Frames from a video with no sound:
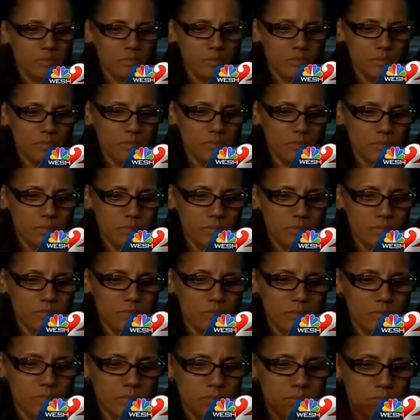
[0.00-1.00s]

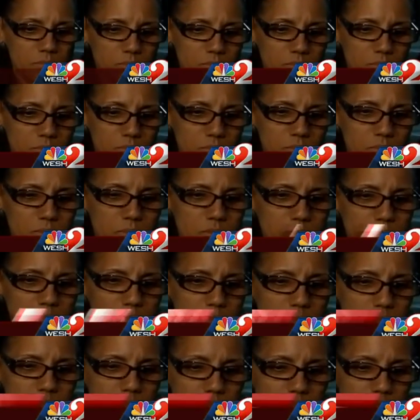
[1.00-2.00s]

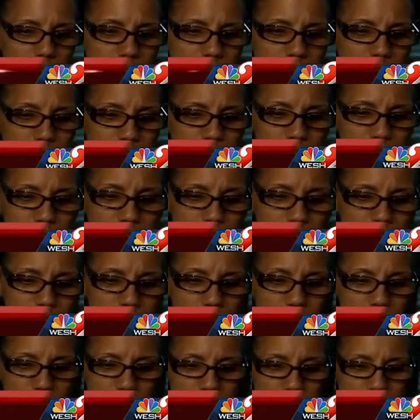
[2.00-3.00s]

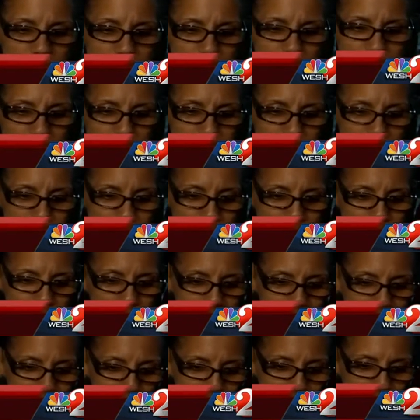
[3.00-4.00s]

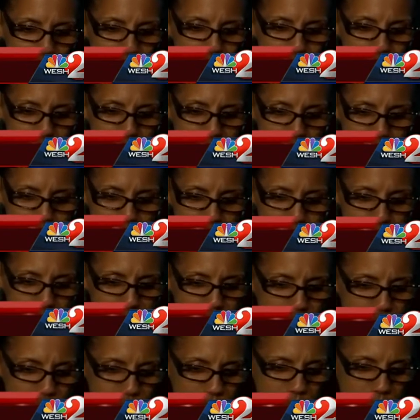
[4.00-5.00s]

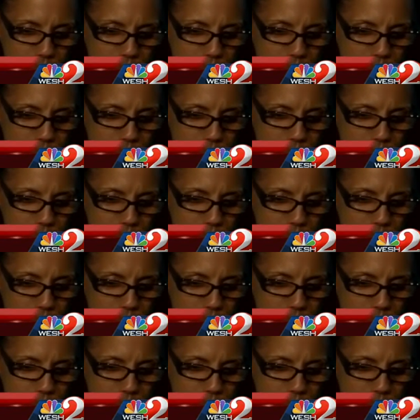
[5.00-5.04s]
No words are spoken by the person on screen.